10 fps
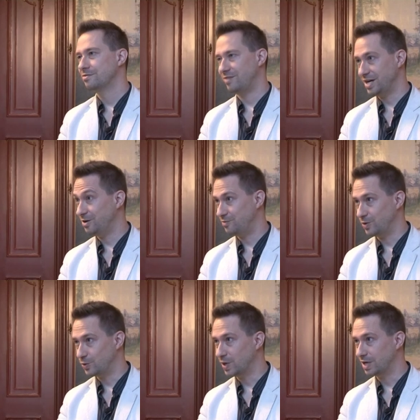find out
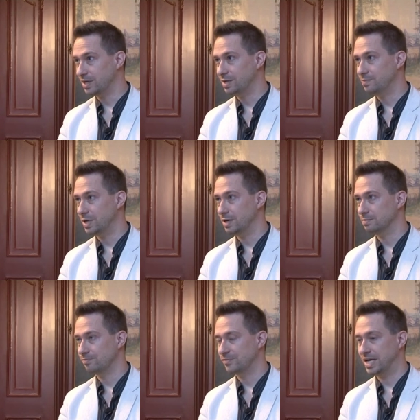very quickly
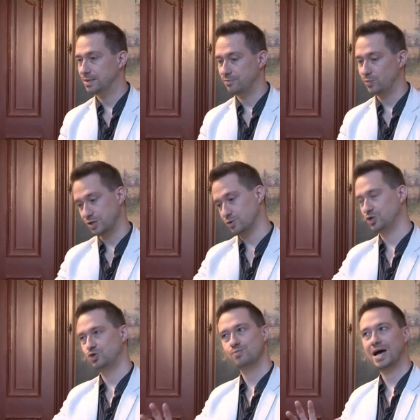um, that when you
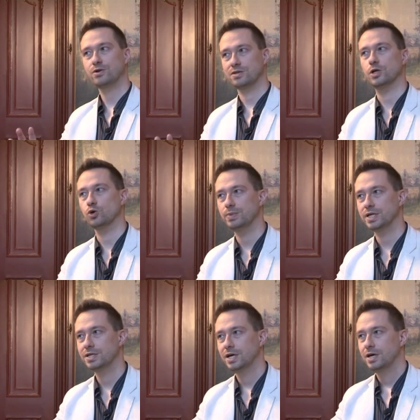zoom out a little
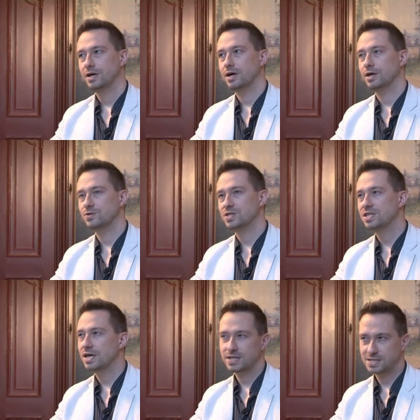bit, uh, you
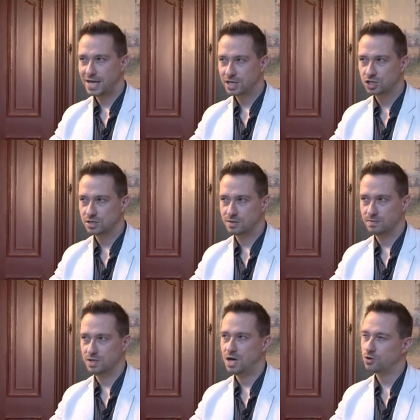see that there's actually
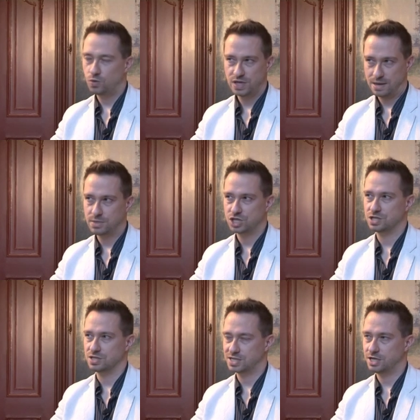not all that much
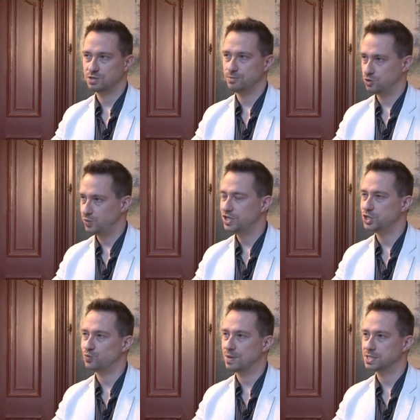discussion between
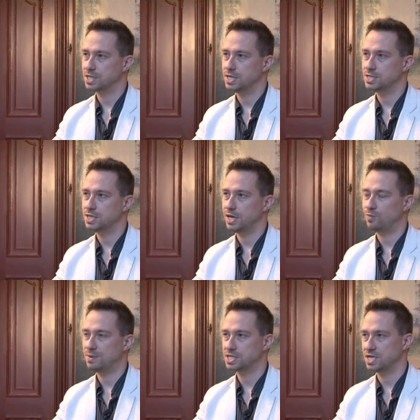these websites
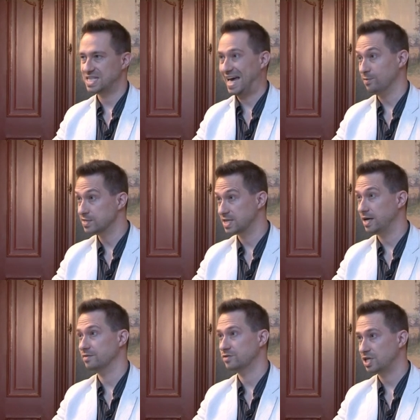and websites
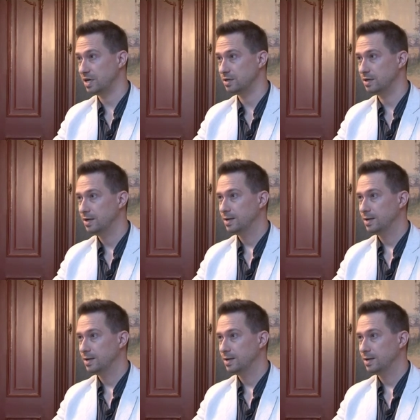outside of China.